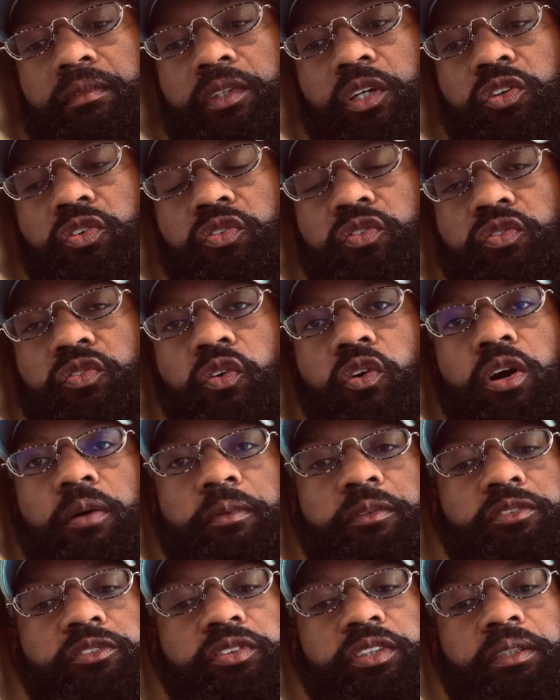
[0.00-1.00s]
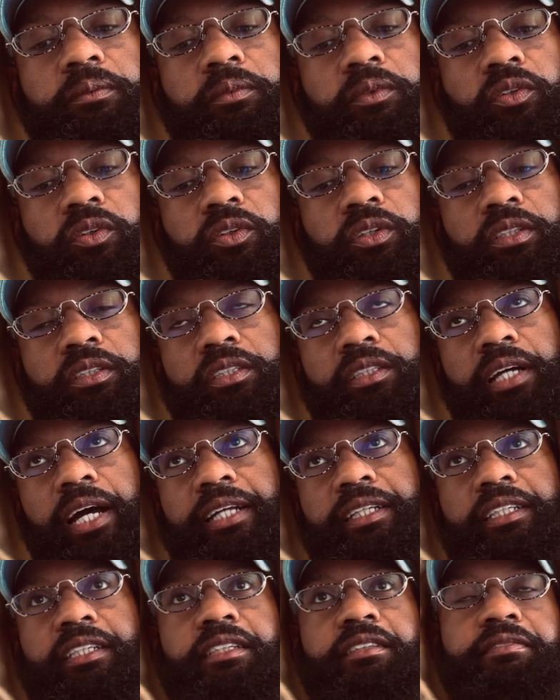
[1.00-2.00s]
form of treatment, or to
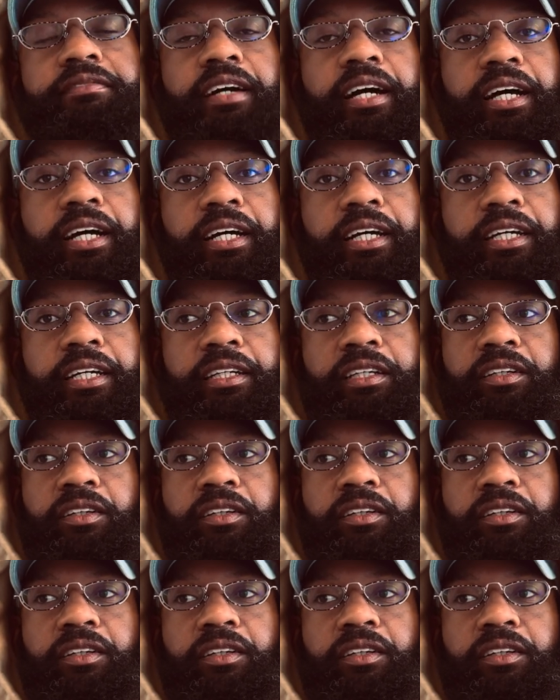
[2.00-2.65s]
identify